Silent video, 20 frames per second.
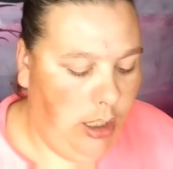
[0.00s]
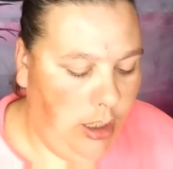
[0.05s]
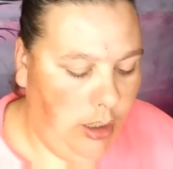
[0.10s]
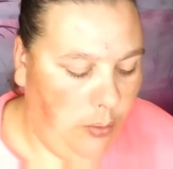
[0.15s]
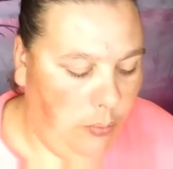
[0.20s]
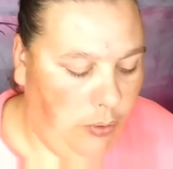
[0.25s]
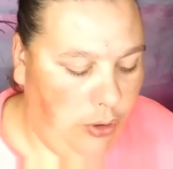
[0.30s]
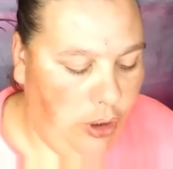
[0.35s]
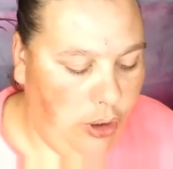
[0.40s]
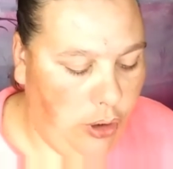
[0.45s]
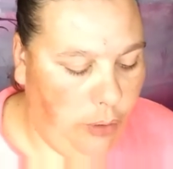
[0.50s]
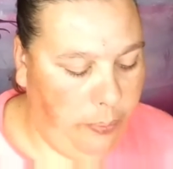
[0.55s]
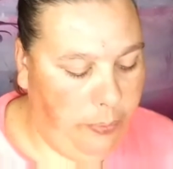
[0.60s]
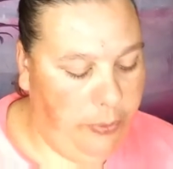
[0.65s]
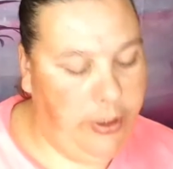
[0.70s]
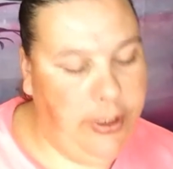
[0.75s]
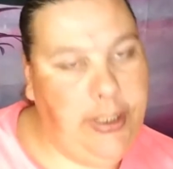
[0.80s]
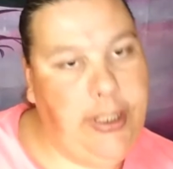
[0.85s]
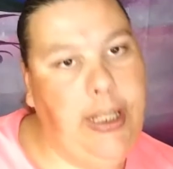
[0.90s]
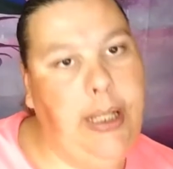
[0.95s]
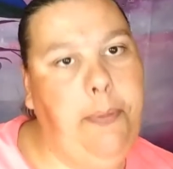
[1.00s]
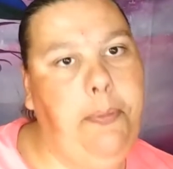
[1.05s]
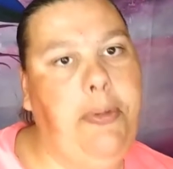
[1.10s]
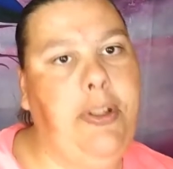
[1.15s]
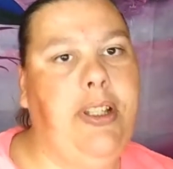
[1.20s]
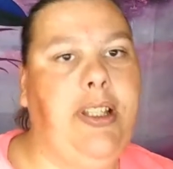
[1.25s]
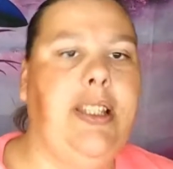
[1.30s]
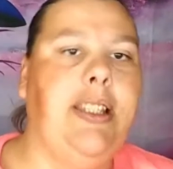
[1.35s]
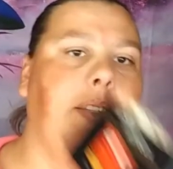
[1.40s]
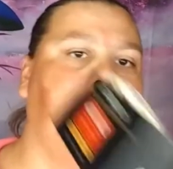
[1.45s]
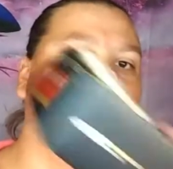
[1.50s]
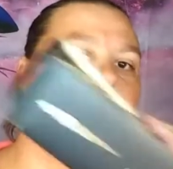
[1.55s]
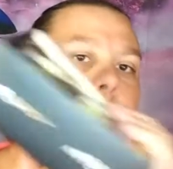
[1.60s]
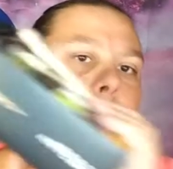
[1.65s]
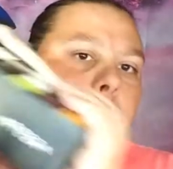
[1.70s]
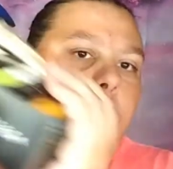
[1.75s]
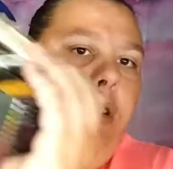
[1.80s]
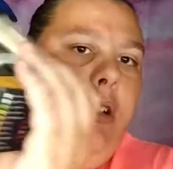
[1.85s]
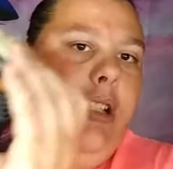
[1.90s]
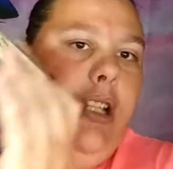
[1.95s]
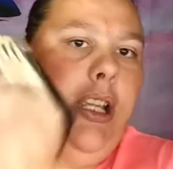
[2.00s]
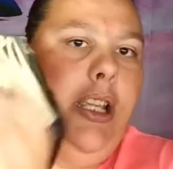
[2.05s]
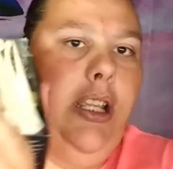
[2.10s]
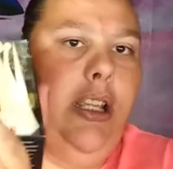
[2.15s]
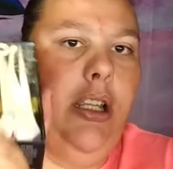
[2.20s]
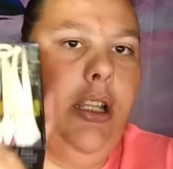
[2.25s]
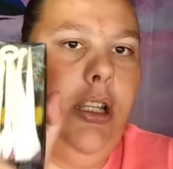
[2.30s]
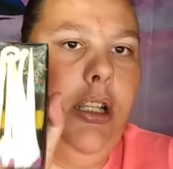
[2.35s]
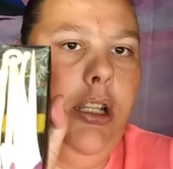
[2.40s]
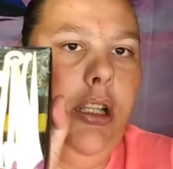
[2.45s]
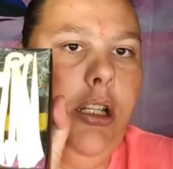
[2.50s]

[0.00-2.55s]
When you open this up, this is what it looks like.